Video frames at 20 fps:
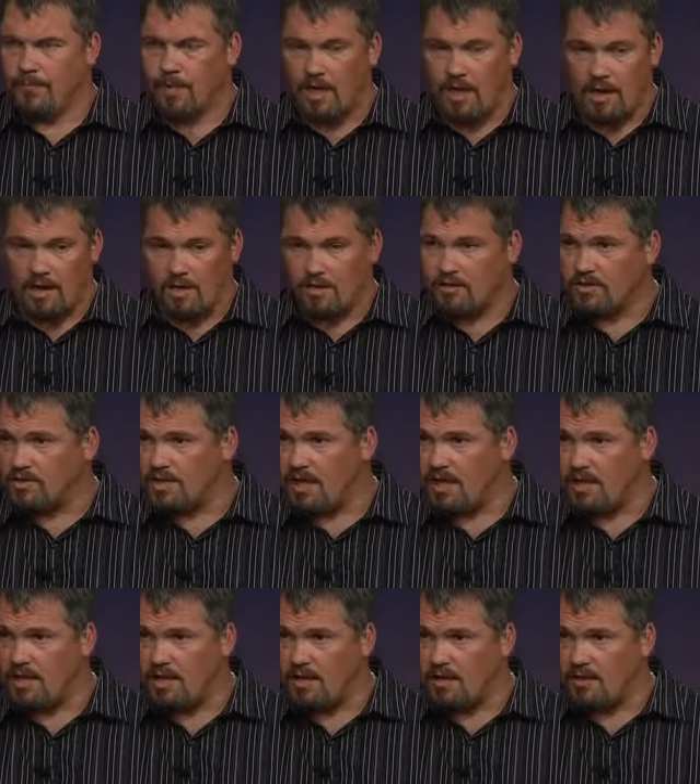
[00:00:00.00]
And I
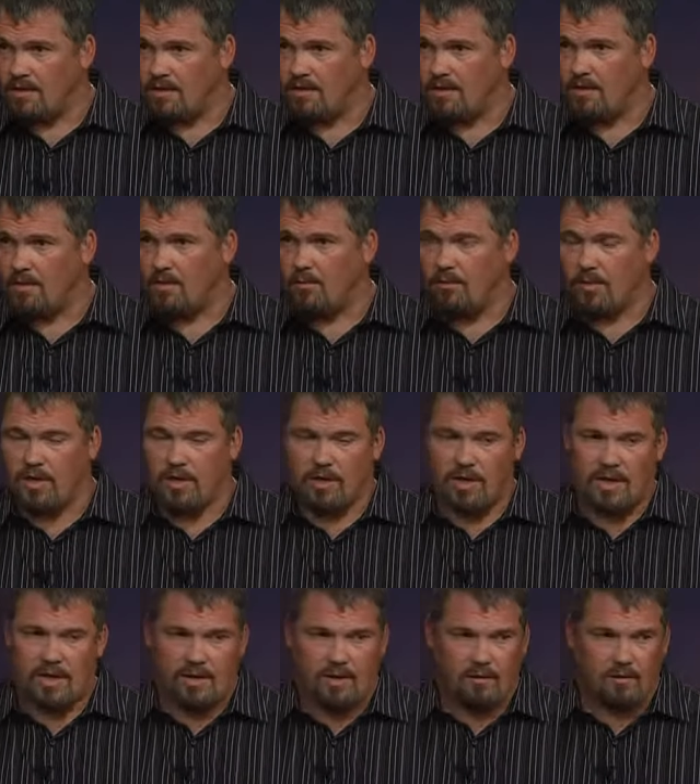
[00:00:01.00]
understand that, you know, but
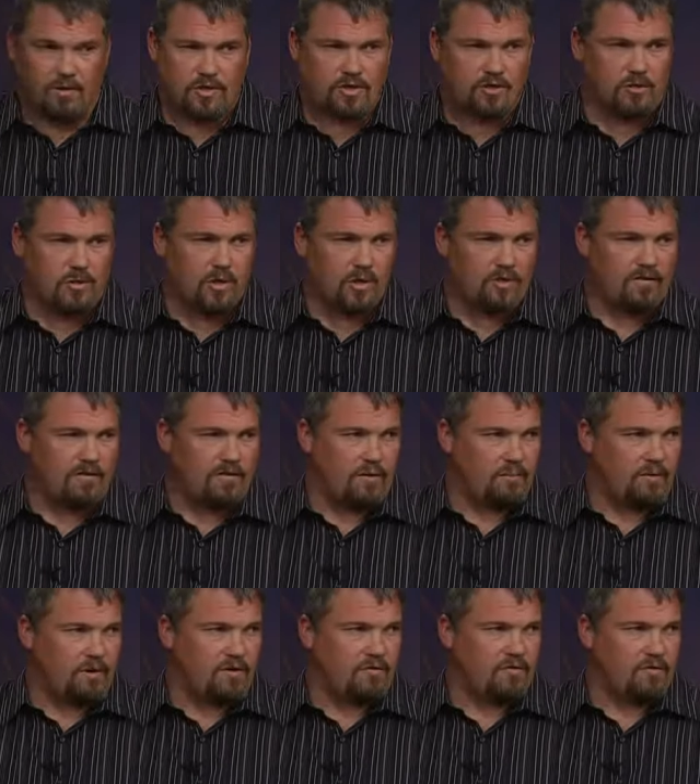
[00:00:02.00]
I, I went to a Hall of
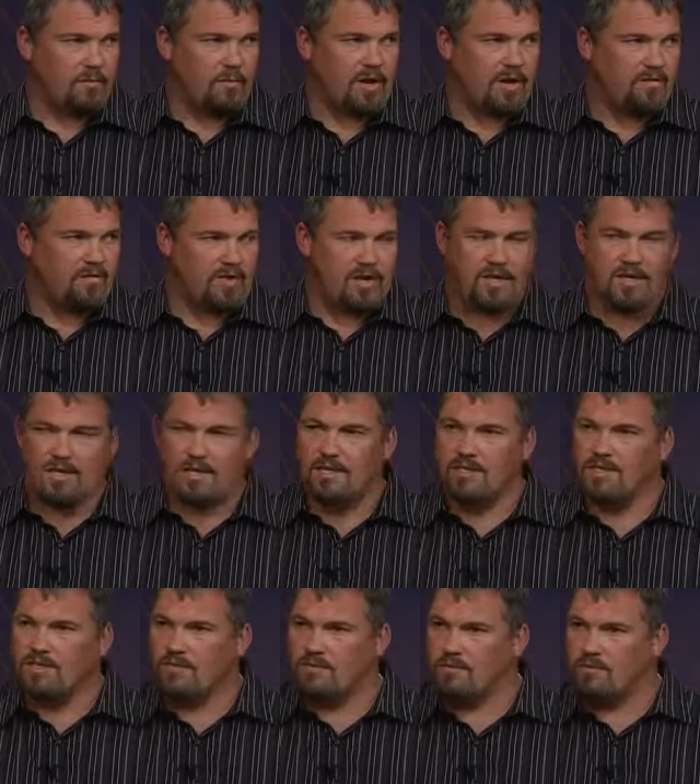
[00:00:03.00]
Fame dinner for Mike Van
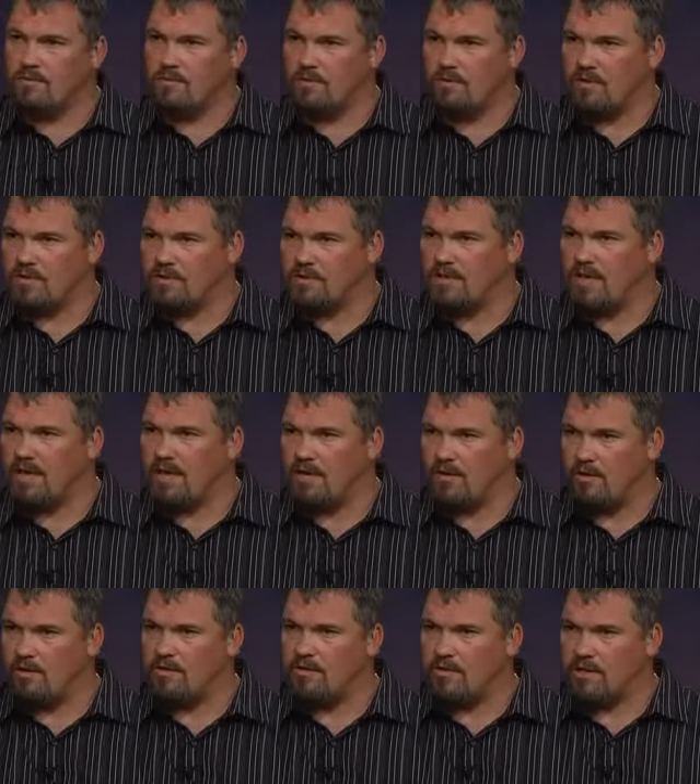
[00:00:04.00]
Diest, who is the head
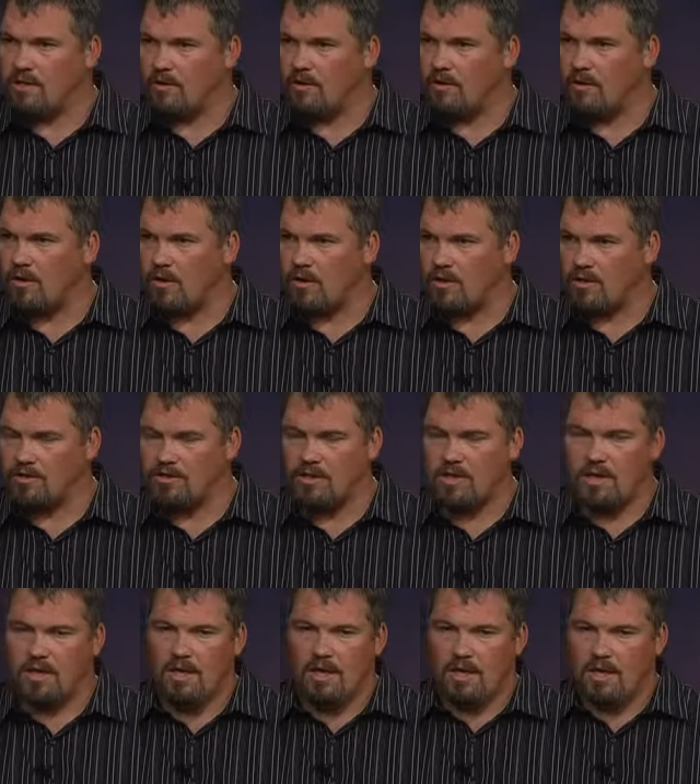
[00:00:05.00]
coach at Carroll College,
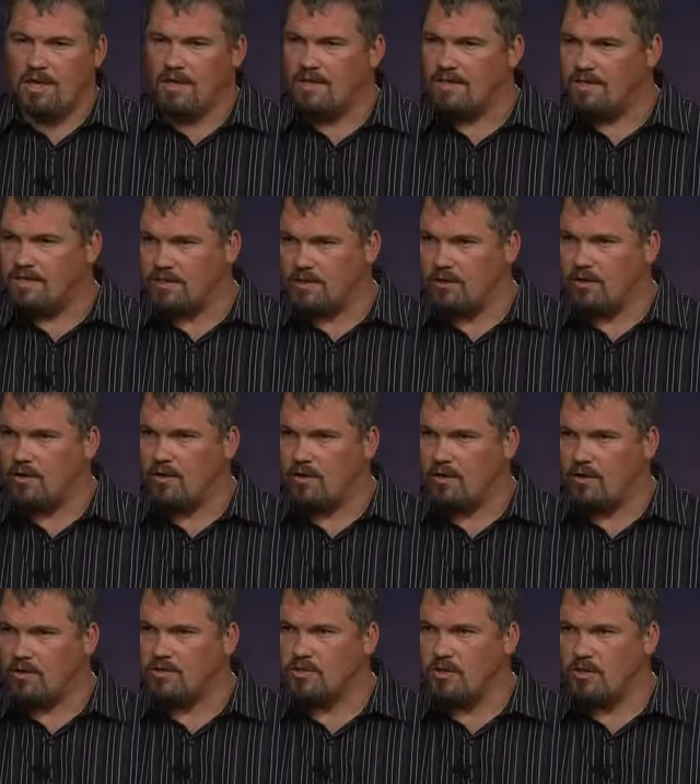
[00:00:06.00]
and he's still there,
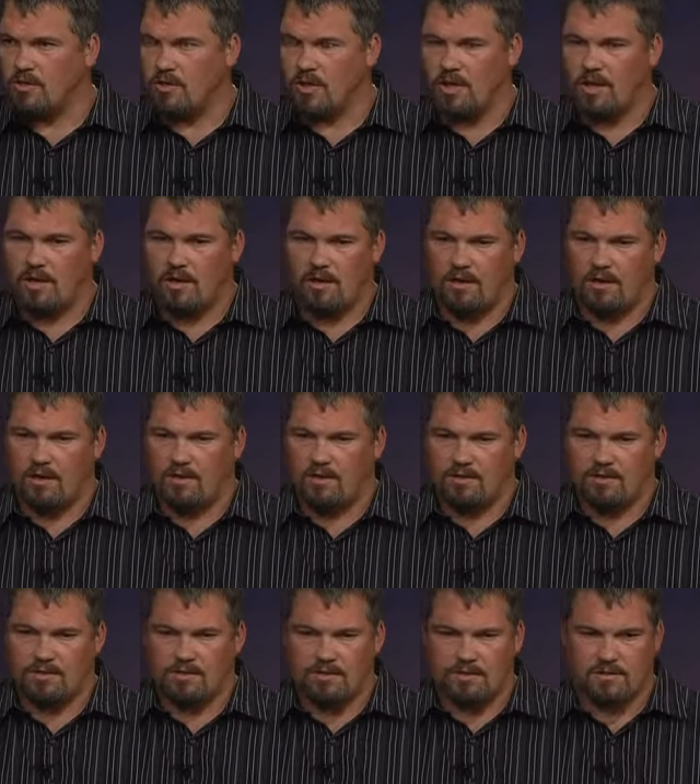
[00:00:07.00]
Coach Hogan, and, and
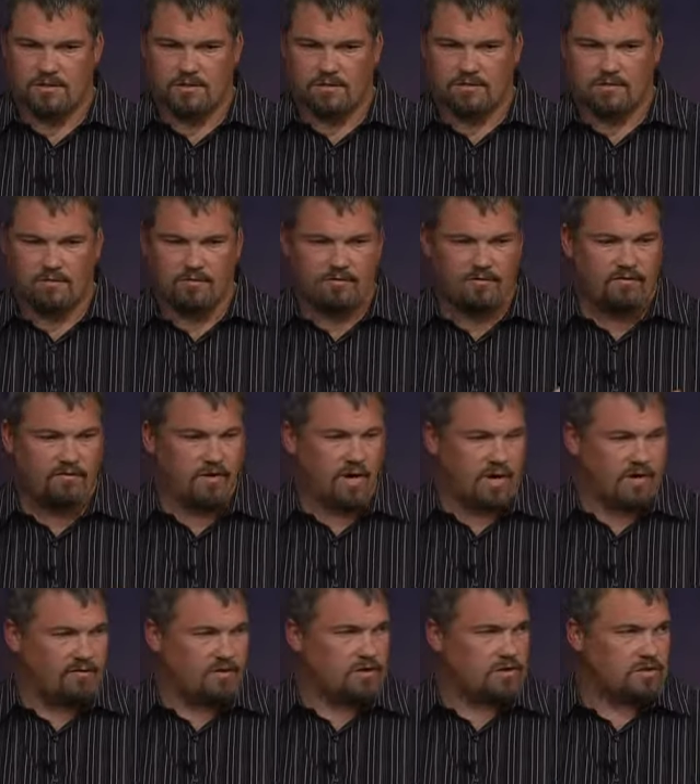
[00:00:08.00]
this is
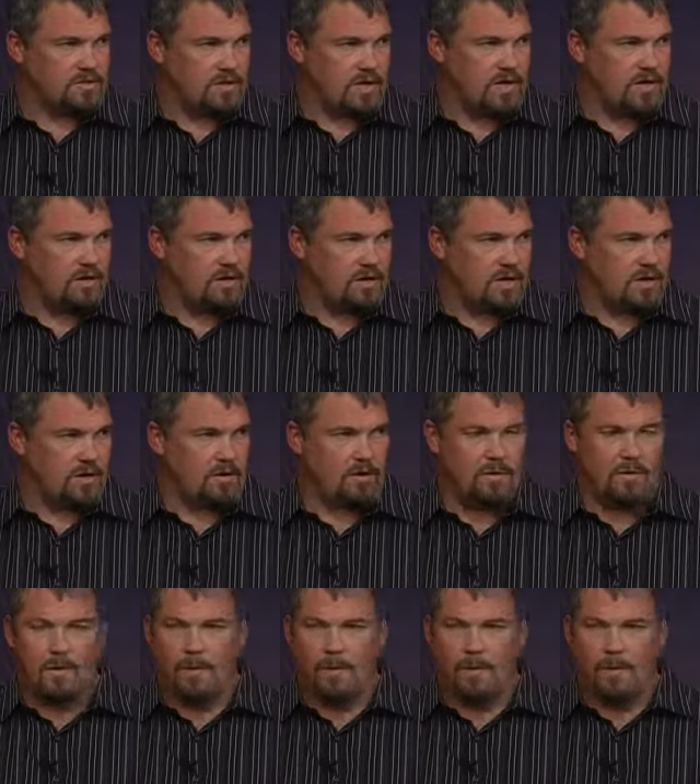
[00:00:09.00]
five years later now.